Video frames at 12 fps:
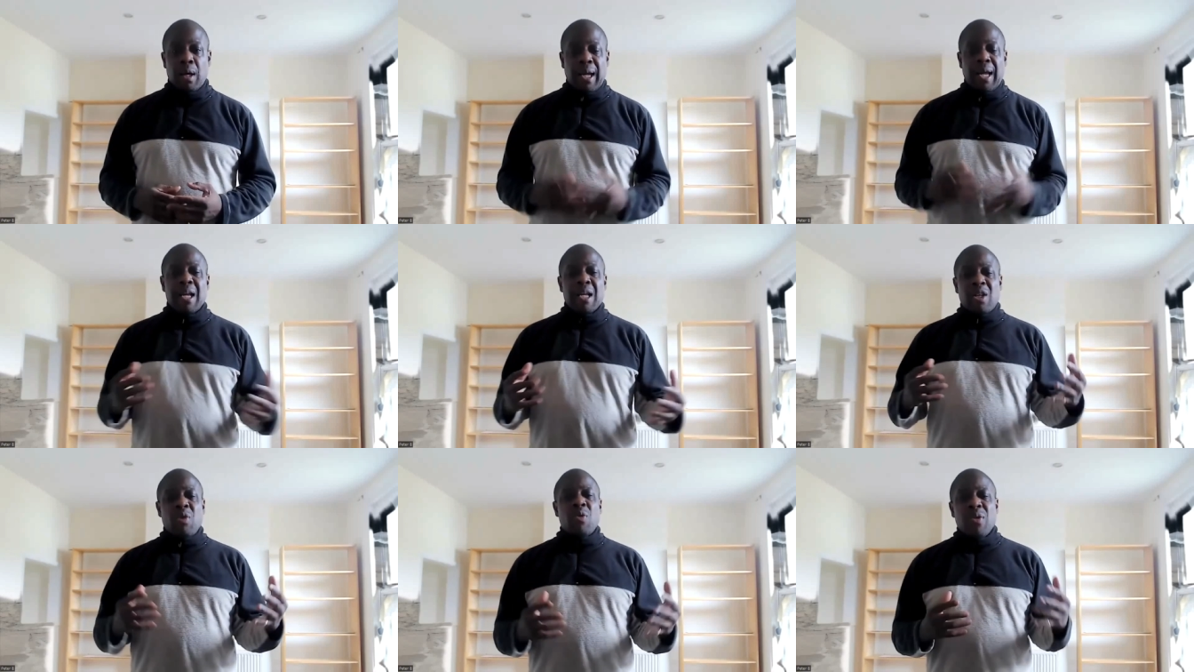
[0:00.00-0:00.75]
Okay,
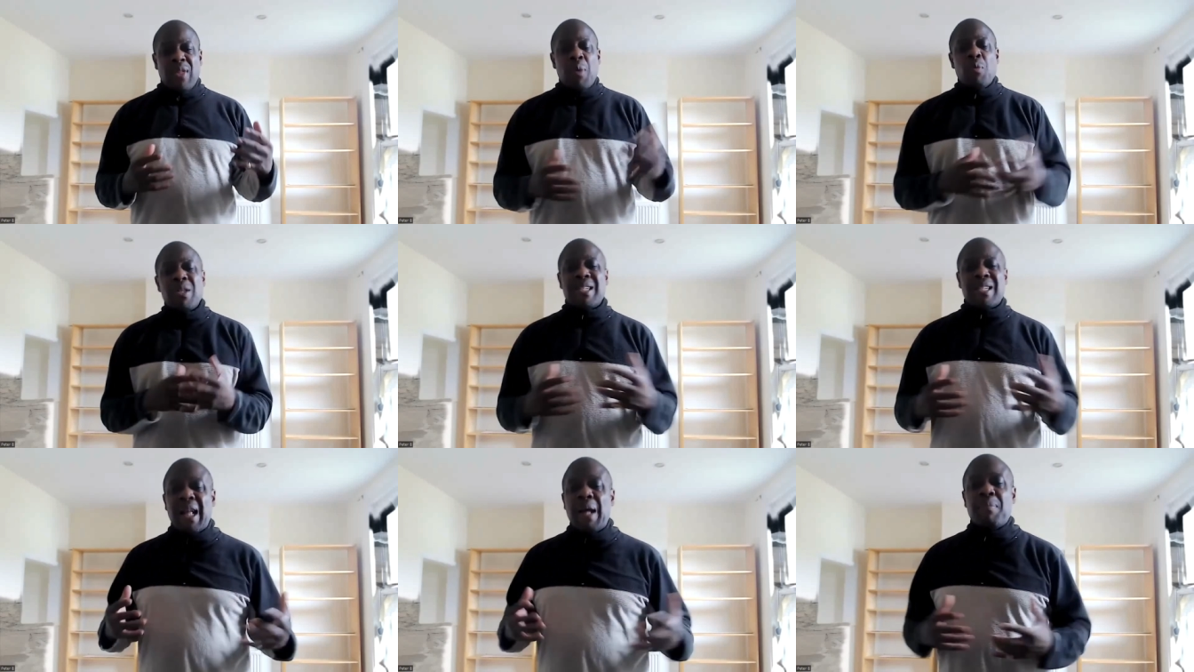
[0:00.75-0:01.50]
so they
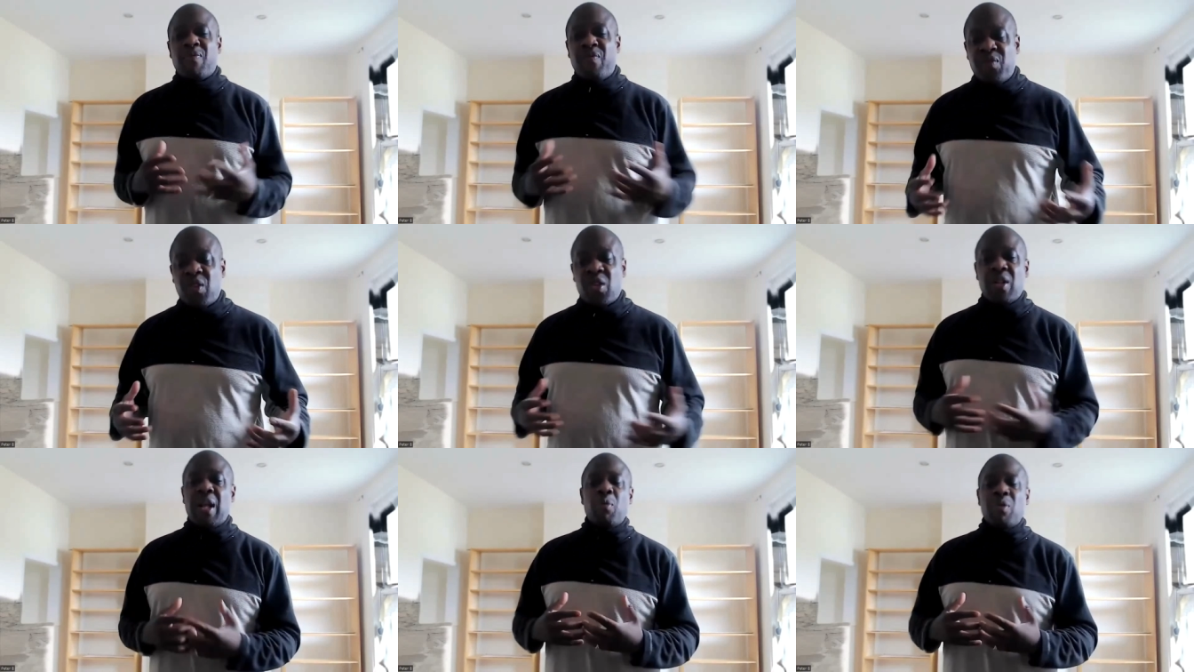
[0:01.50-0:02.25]
wouldn't step,
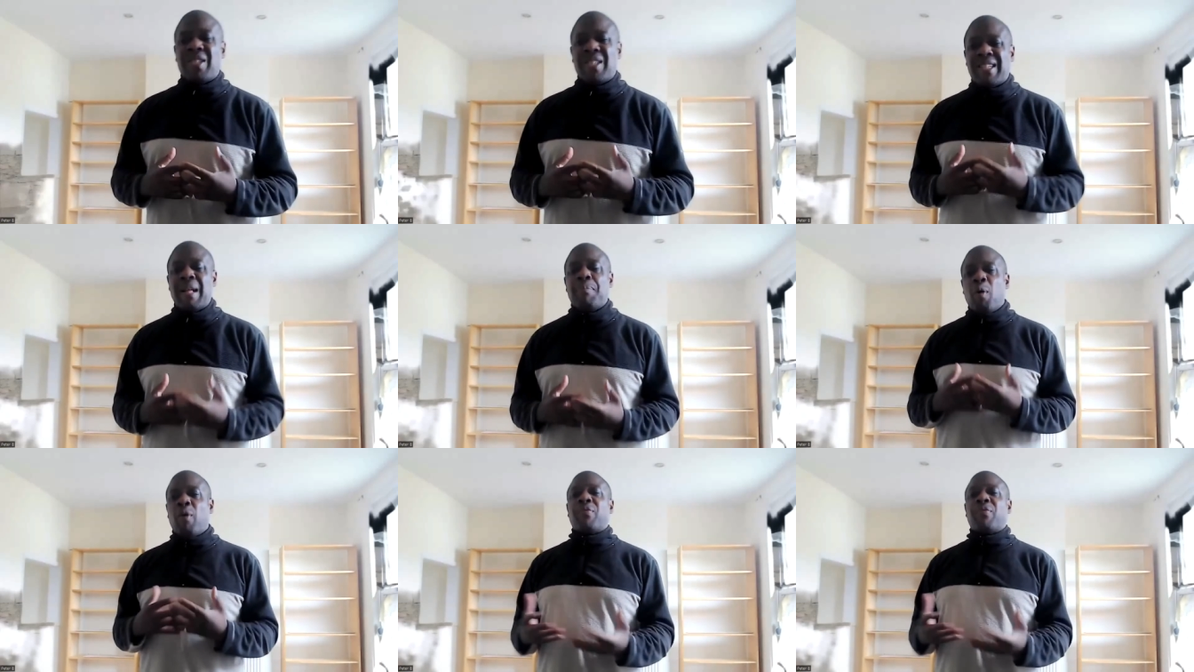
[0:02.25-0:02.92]
they wouldn't step